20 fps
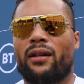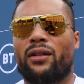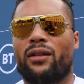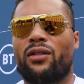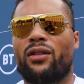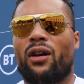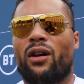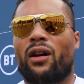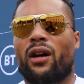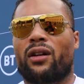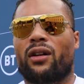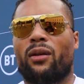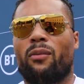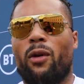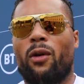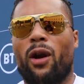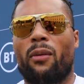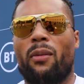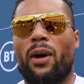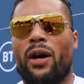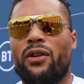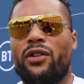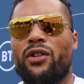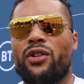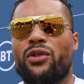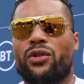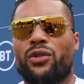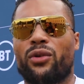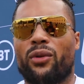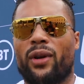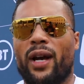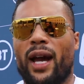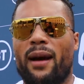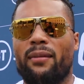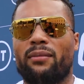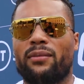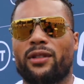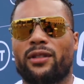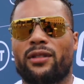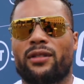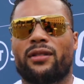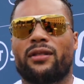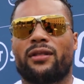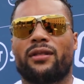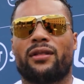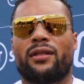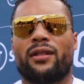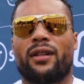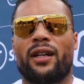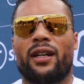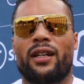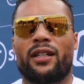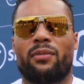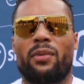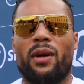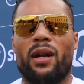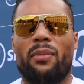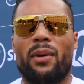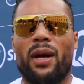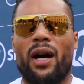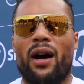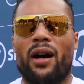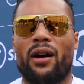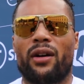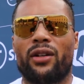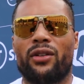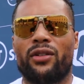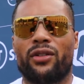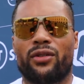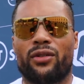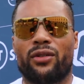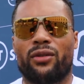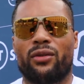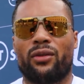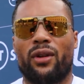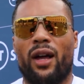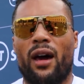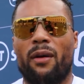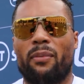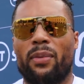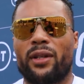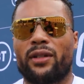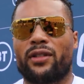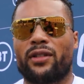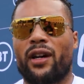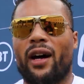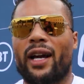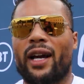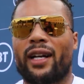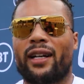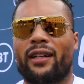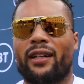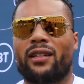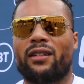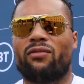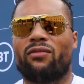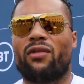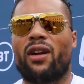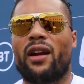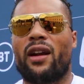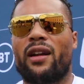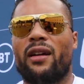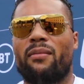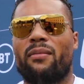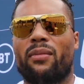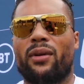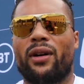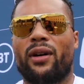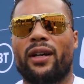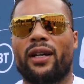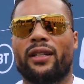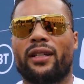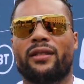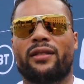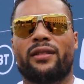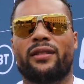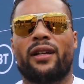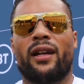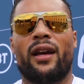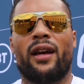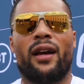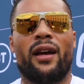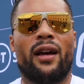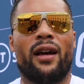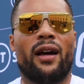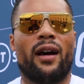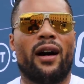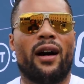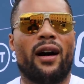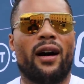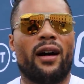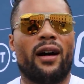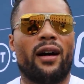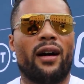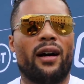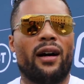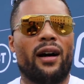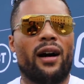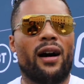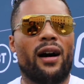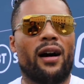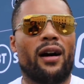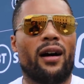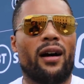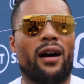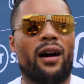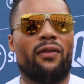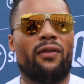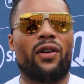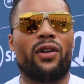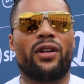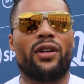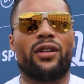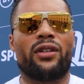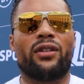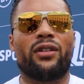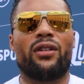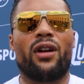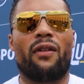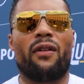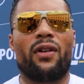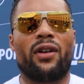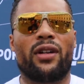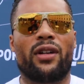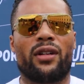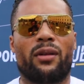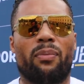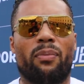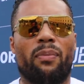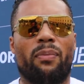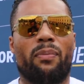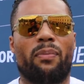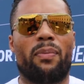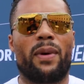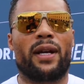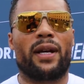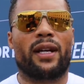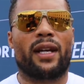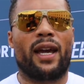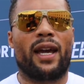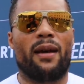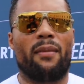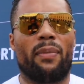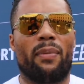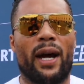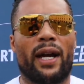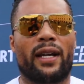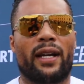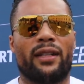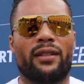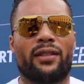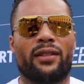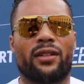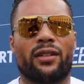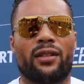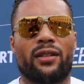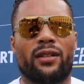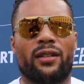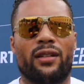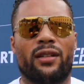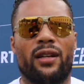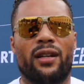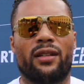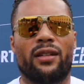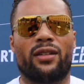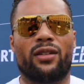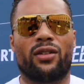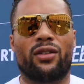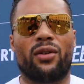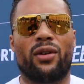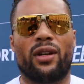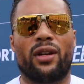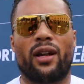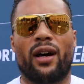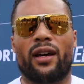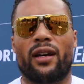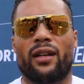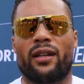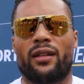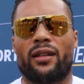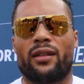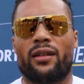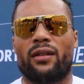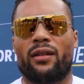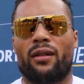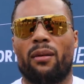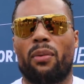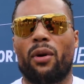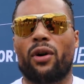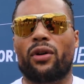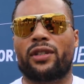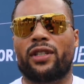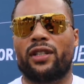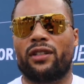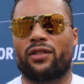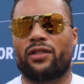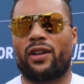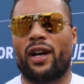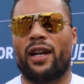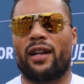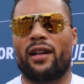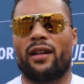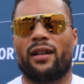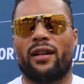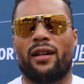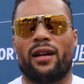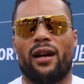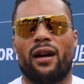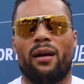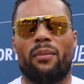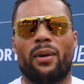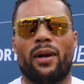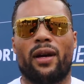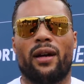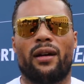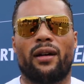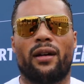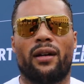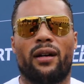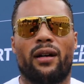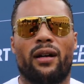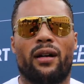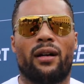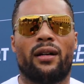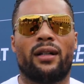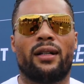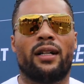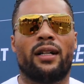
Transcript: you know, like a, one of my usual camps. It's been a bit unusual. Like I've been cycling and running, but it's, I've only, you know, I've only been getting back into into doing like boxing training a bit. Uh,